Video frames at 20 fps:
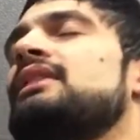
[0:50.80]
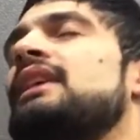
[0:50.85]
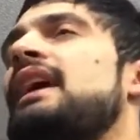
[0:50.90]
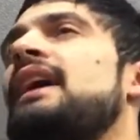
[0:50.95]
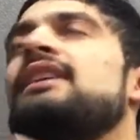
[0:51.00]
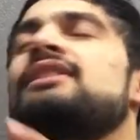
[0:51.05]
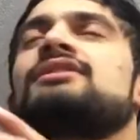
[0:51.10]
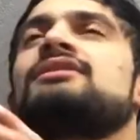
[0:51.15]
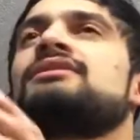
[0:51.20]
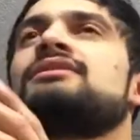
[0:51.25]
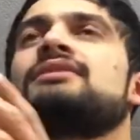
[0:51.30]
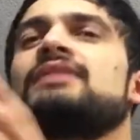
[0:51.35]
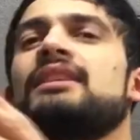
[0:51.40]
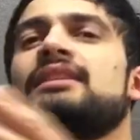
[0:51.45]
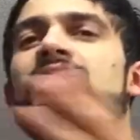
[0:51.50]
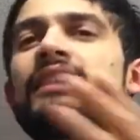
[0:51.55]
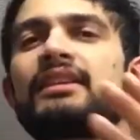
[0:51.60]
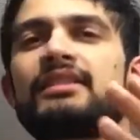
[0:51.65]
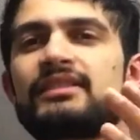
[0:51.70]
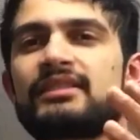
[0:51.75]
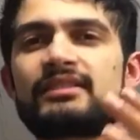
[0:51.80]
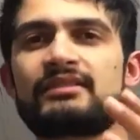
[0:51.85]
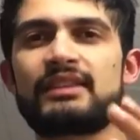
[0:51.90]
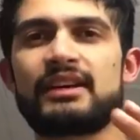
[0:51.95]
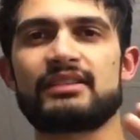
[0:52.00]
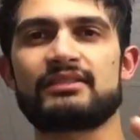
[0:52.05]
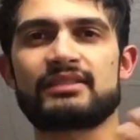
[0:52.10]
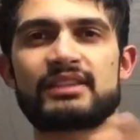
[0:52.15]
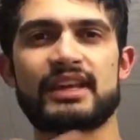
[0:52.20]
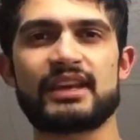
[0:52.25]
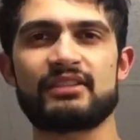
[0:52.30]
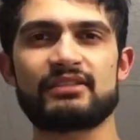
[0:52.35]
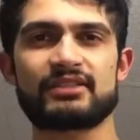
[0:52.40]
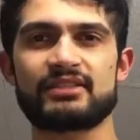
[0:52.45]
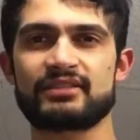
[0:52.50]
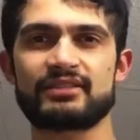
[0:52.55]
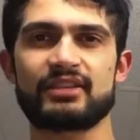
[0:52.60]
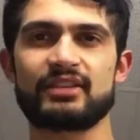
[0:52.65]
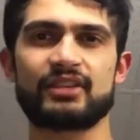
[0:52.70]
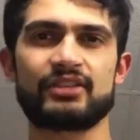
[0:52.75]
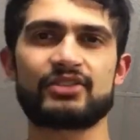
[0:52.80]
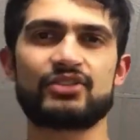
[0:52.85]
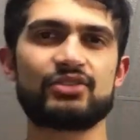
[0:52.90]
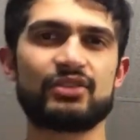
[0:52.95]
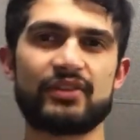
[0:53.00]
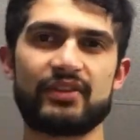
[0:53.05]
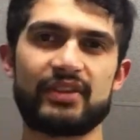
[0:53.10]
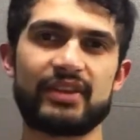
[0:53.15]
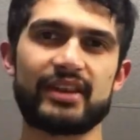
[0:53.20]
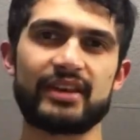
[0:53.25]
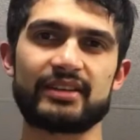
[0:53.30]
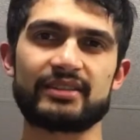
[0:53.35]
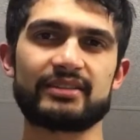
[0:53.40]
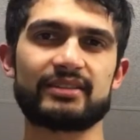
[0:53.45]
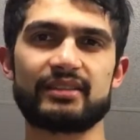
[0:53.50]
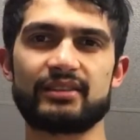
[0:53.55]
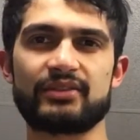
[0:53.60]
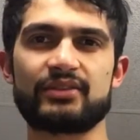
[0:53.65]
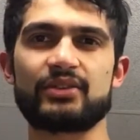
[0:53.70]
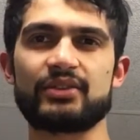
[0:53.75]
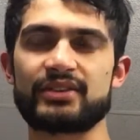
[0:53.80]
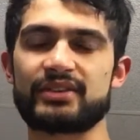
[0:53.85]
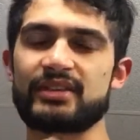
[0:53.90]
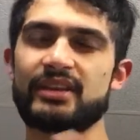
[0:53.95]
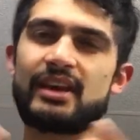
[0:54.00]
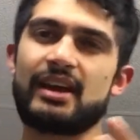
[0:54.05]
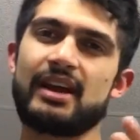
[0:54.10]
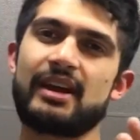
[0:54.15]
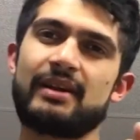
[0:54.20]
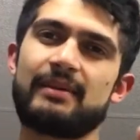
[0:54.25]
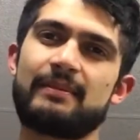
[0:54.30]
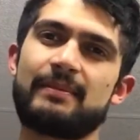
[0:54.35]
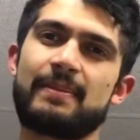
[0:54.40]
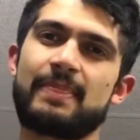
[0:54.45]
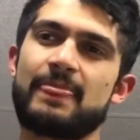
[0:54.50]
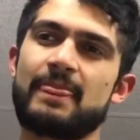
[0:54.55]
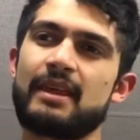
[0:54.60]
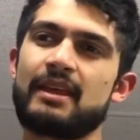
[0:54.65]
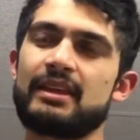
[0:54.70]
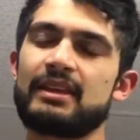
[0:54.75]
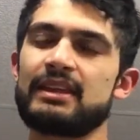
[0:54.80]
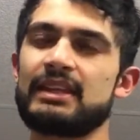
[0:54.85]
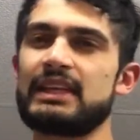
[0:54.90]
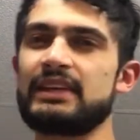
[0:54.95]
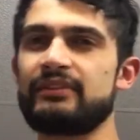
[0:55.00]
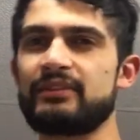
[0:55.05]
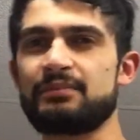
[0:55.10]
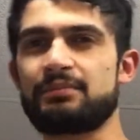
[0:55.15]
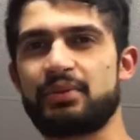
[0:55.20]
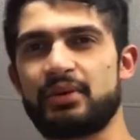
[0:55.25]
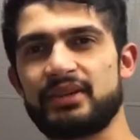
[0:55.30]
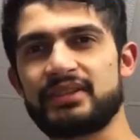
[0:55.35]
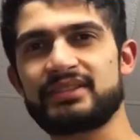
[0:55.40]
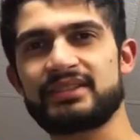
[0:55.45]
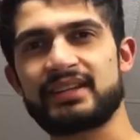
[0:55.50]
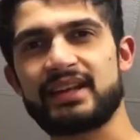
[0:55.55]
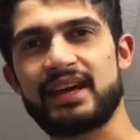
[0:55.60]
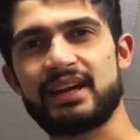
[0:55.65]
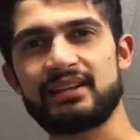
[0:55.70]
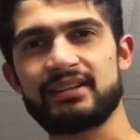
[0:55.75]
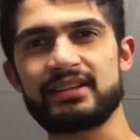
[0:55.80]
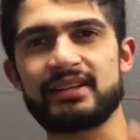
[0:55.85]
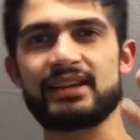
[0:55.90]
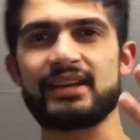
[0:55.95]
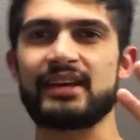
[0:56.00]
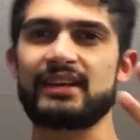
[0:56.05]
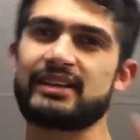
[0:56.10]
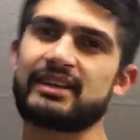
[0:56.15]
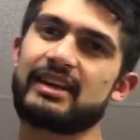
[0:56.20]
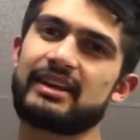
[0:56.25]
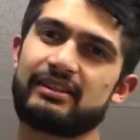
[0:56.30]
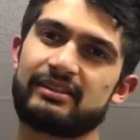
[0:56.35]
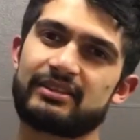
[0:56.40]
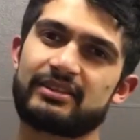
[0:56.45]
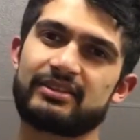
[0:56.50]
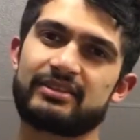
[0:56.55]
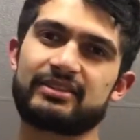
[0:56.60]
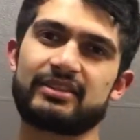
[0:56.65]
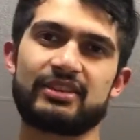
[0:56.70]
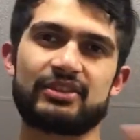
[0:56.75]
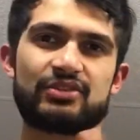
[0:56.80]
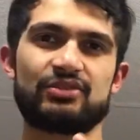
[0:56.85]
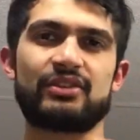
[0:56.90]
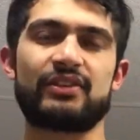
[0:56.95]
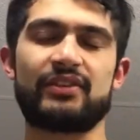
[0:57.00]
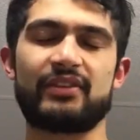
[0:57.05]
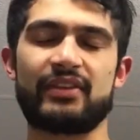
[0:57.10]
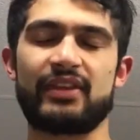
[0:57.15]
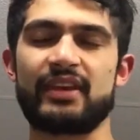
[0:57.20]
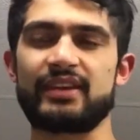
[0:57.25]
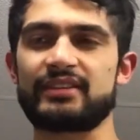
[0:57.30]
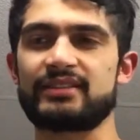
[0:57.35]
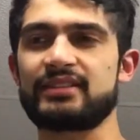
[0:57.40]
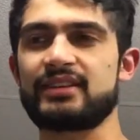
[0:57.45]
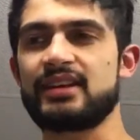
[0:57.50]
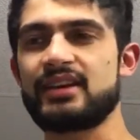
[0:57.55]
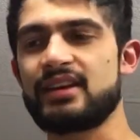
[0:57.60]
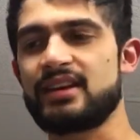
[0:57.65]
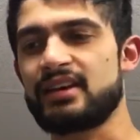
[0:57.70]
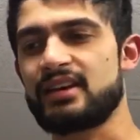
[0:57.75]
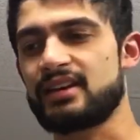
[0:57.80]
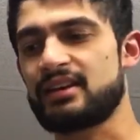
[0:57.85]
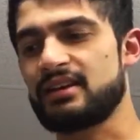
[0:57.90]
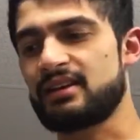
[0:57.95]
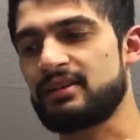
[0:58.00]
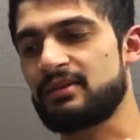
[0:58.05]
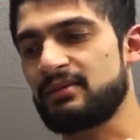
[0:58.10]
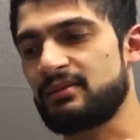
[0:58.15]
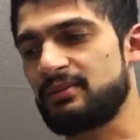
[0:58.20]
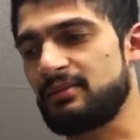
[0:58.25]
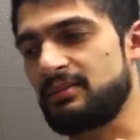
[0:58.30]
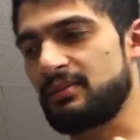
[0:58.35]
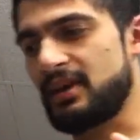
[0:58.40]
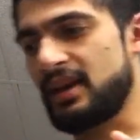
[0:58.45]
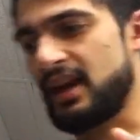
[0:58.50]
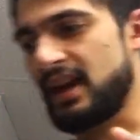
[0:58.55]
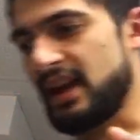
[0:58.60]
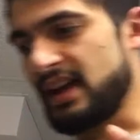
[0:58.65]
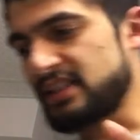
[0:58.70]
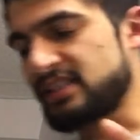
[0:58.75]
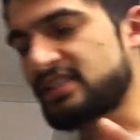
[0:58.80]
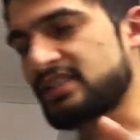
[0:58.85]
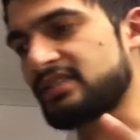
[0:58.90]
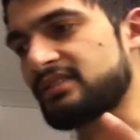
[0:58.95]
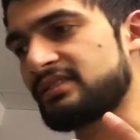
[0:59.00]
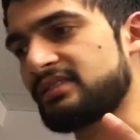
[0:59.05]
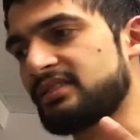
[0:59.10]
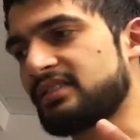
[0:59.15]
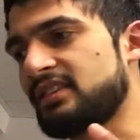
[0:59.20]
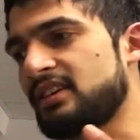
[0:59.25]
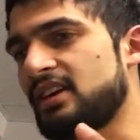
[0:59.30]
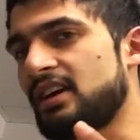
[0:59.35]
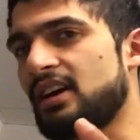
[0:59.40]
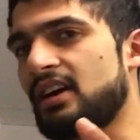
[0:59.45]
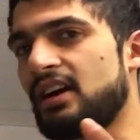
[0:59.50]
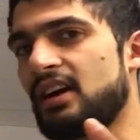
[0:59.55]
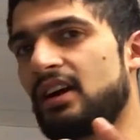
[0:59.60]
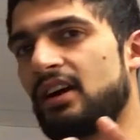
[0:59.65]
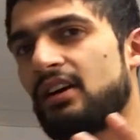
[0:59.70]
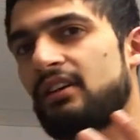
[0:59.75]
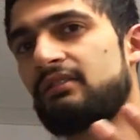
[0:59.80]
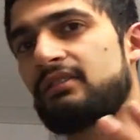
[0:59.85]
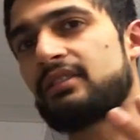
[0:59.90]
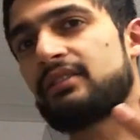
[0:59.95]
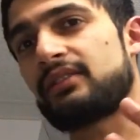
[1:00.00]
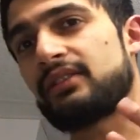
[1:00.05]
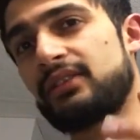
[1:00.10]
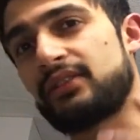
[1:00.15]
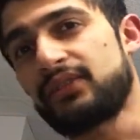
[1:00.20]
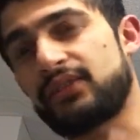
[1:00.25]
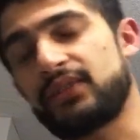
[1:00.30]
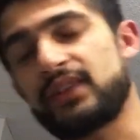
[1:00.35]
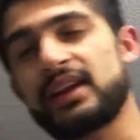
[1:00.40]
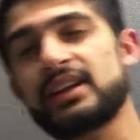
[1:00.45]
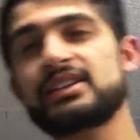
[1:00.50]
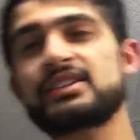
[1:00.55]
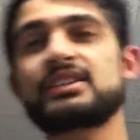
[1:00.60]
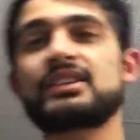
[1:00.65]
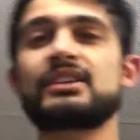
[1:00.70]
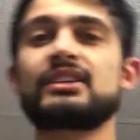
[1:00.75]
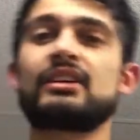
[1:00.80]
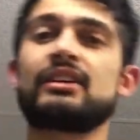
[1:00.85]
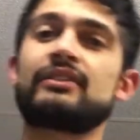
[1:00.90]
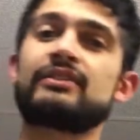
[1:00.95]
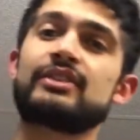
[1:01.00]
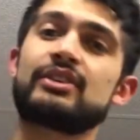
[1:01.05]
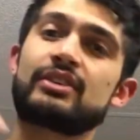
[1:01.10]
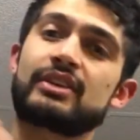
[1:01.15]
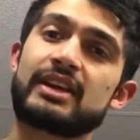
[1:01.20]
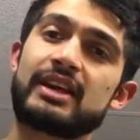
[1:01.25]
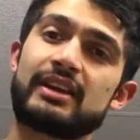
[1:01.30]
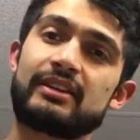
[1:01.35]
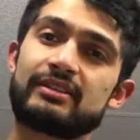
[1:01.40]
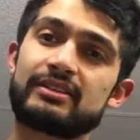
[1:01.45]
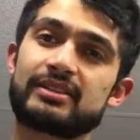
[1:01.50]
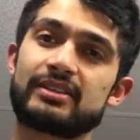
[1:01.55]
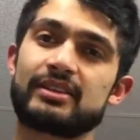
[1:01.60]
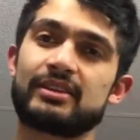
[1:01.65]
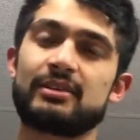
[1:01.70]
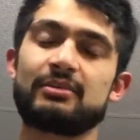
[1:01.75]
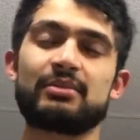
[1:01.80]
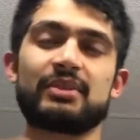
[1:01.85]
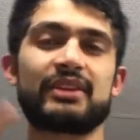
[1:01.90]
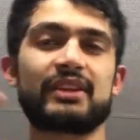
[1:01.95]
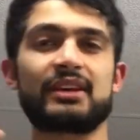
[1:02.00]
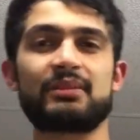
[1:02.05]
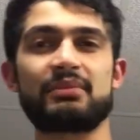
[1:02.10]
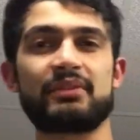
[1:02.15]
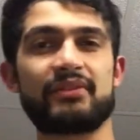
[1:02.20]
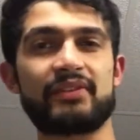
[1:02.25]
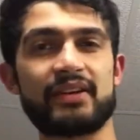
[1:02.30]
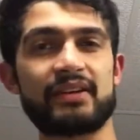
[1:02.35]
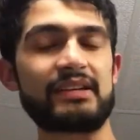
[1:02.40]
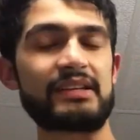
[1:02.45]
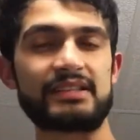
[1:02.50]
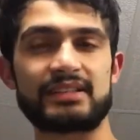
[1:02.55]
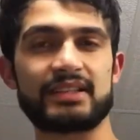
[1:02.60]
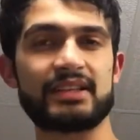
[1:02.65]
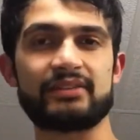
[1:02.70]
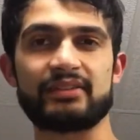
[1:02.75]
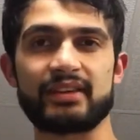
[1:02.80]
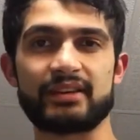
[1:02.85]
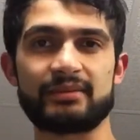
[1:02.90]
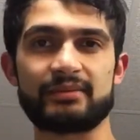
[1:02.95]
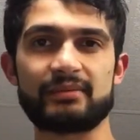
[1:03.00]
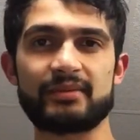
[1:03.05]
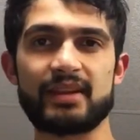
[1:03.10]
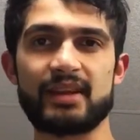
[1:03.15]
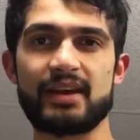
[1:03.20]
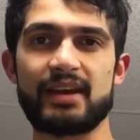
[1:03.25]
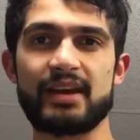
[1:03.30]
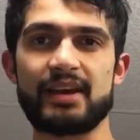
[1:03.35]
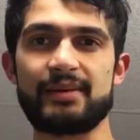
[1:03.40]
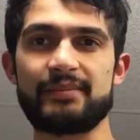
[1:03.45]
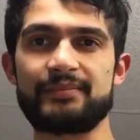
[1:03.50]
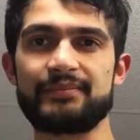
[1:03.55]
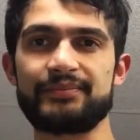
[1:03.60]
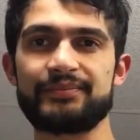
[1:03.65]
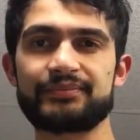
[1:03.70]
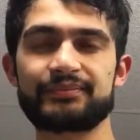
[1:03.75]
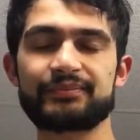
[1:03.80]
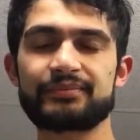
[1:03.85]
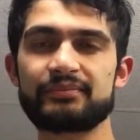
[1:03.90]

actions and, and, and characters are, are, two different things of course um, even personality and characters are two different things actions are a reflection of your character, but they can be very deceiving. Um,